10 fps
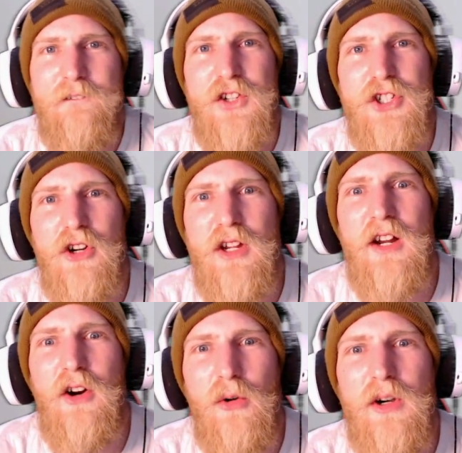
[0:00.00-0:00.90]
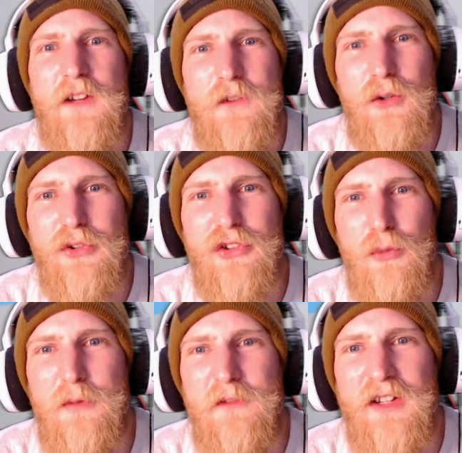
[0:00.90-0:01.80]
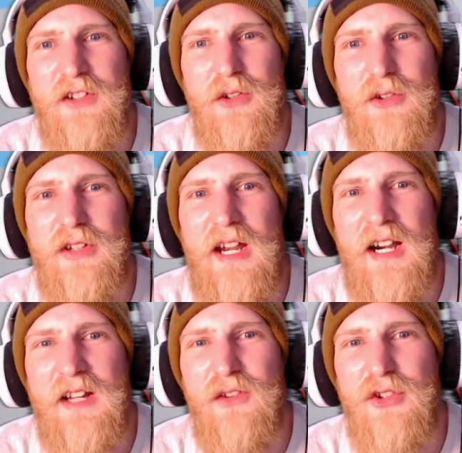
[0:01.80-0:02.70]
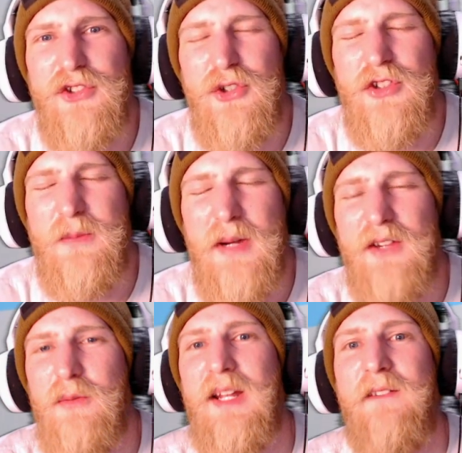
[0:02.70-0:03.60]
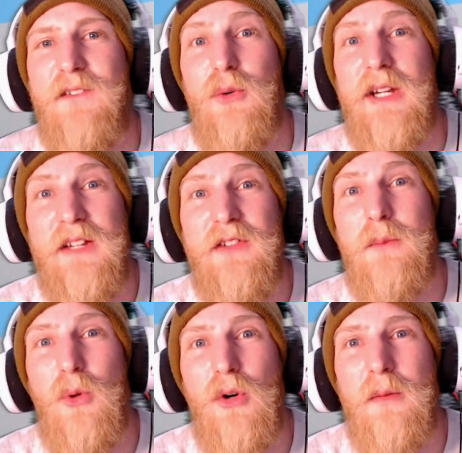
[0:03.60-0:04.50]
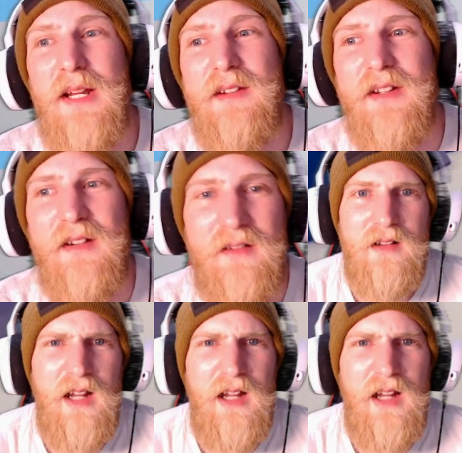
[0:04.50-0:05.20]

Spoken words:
The shotgun already feels super fun to use, so adding those juicy parts will make it feel even more amazing.